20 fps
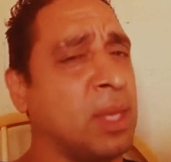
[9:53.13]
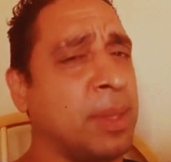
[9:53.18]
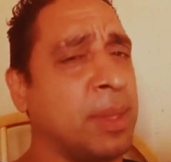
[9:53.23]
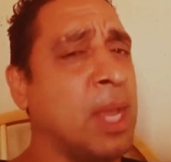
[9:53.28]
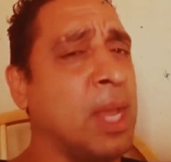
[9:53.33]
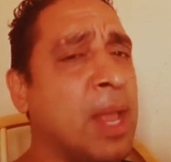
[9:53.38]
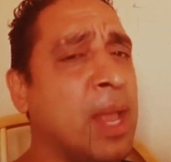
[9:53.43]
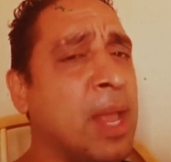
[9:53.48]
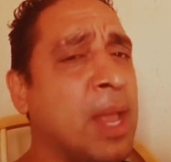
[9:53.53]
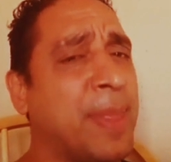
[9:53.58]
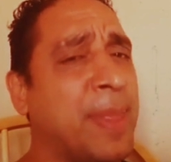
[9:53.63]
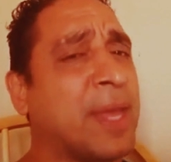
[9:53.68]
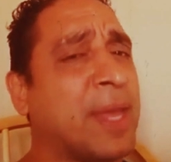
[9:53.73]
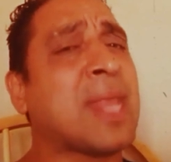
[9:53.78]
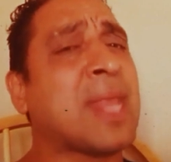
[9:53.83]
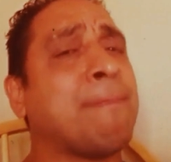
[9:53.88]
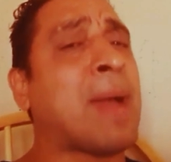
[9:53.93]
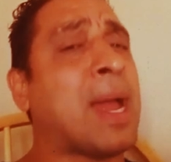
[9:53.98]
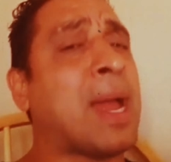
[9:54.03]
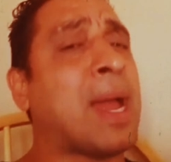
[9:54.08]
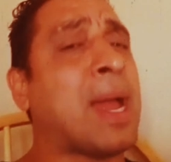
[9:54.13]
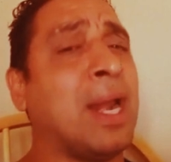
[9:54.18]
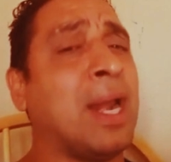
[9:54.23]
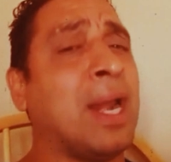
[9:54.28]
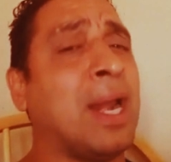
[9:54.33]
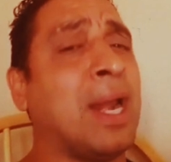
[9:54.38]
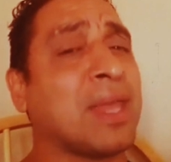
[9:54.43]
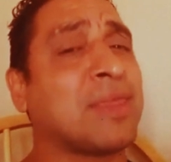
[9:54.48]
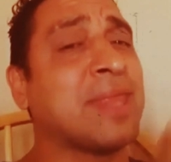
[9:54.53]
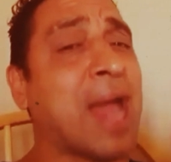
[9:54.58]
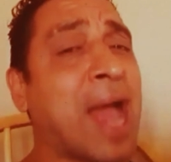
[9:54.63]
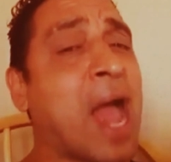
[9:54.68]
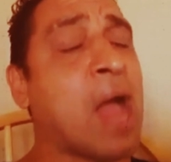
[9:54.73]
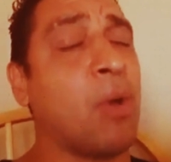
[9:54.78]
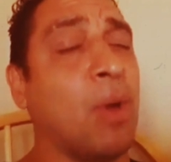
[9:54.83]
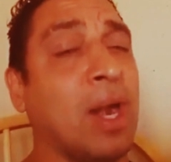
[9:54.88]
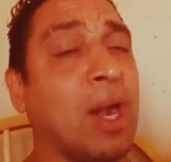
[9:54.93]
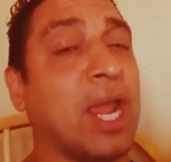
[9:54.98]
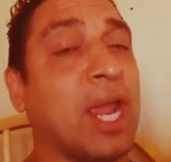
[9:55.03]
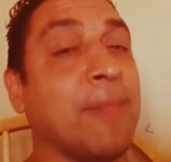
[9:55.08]
that's not my lane. That's not our
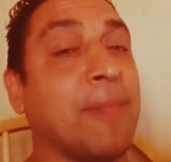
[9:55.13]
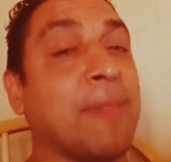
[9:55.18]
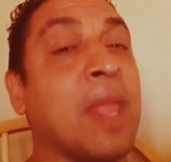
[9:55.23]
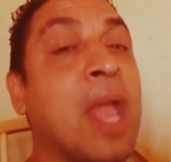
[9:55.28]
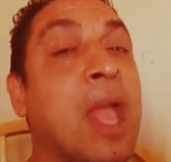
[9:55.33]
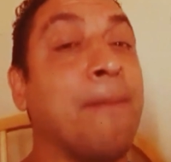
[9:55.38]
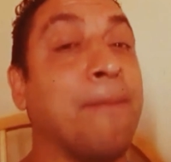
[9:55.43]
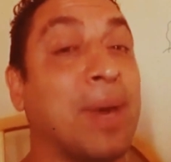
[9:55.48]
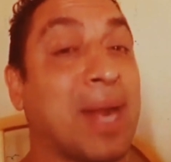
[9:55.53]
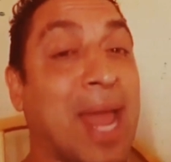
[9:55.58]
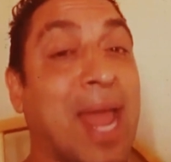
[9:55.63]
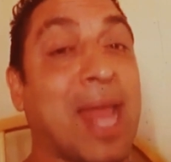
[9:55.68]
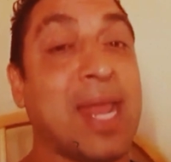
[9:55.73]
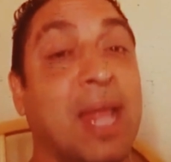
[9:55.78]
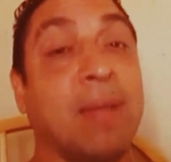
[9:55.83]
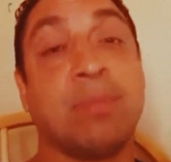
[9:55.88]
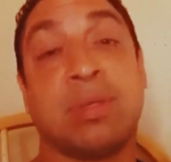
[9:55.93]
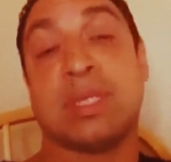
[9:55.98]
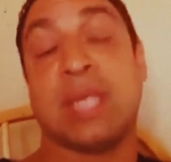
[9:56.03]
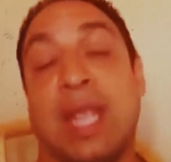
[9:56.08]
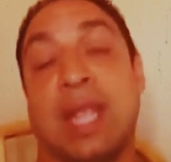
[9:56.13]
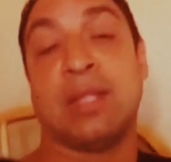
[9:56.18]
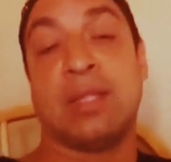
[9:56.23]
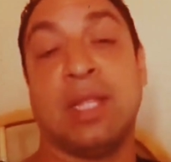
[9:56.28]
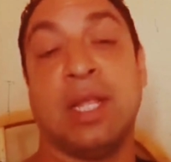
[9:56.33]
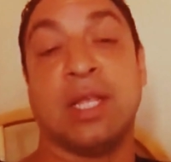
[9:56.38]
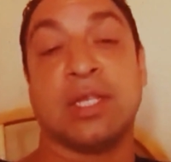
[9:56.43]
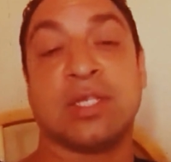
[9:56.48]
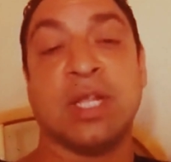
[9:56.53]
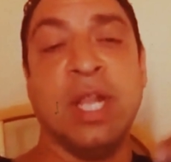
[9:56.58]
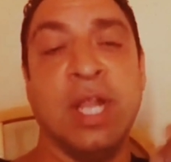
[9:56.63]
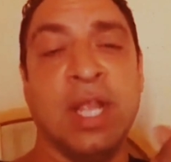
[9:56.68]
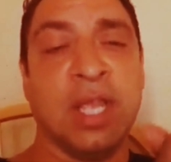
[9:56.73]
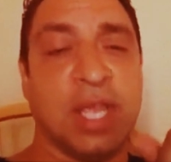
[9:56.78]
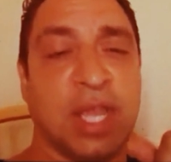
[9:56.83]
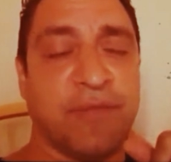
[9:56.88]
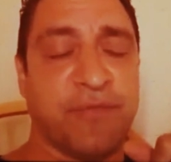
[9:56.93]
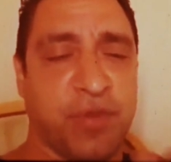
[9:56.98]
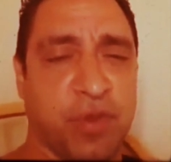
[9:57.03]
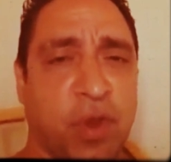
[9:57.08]
lane. But I am saying this.
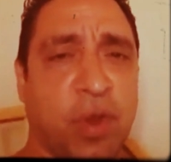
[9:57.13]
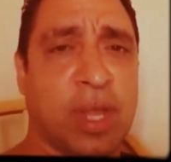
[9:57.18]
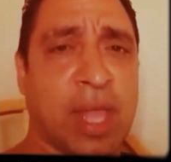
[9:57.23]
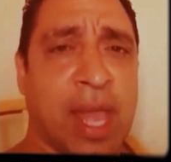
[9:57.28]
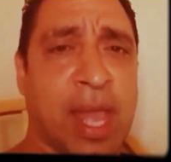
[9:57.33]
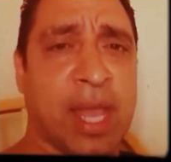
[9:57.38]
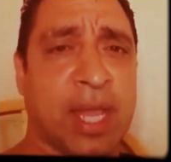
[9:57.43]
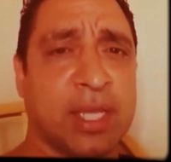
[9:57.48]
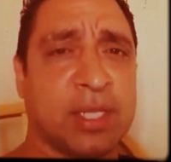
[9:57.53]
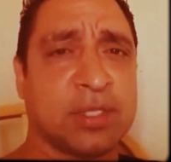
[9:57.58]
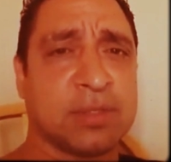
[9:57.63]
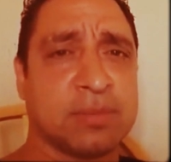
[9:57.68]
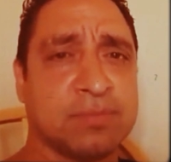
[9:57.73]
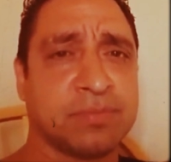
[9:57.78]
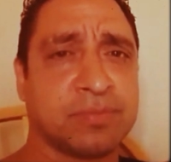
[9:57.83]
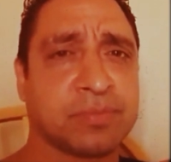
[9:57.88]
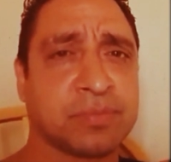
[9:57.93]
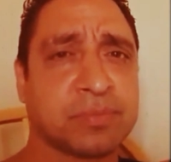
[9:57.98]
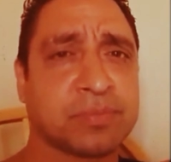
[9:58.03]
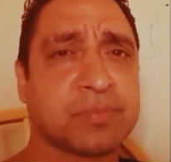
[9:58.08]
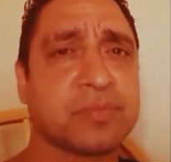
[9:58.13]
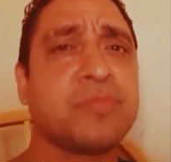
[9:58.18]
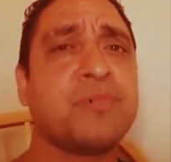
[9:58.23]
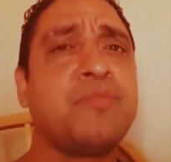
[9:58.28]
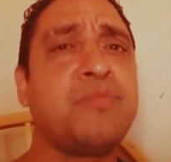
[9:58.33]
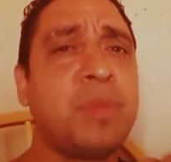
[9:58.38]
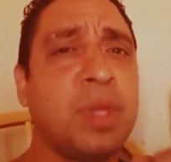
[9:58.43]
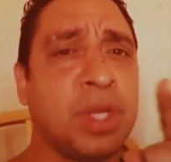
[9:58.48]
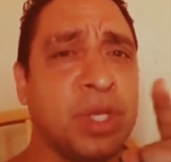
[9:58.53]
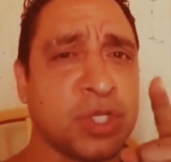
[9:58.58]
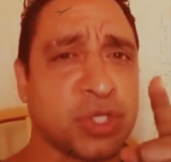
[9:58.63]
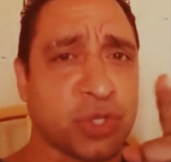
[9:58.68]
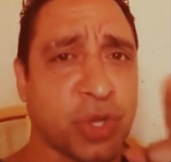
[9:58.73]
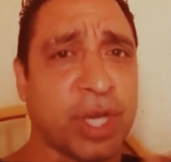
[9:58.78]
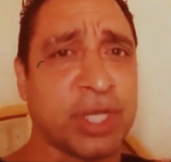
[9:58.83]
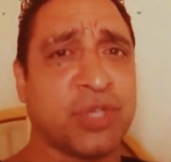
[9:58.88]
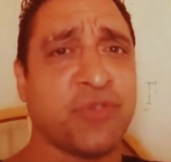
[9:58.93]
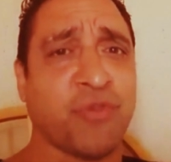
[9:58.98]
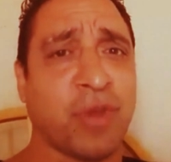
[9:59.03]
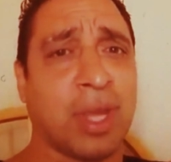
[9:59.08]
If your guys
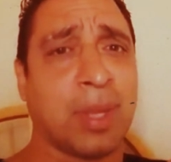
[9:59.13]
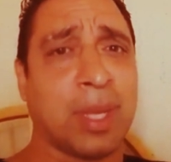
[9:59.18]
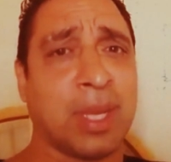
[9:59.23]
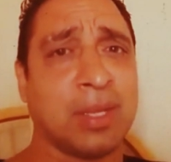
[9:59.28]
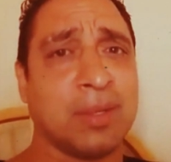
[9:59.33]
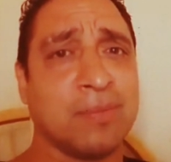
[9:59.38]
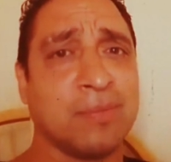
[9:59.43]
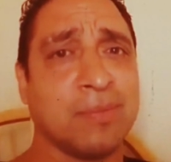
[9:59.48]
start training,